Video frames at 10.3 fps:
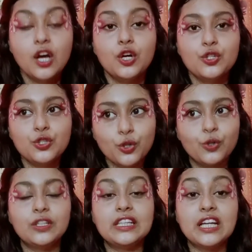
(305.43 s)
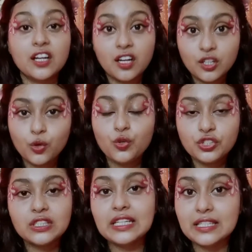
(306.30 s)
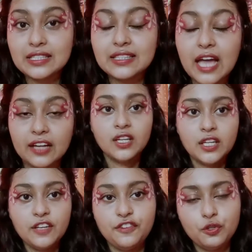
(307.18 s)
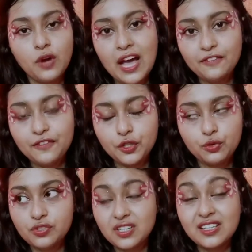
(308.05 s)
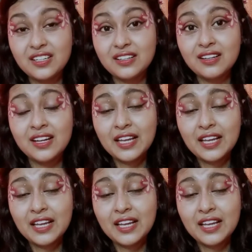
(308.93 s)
So the conclusion is that if you have used a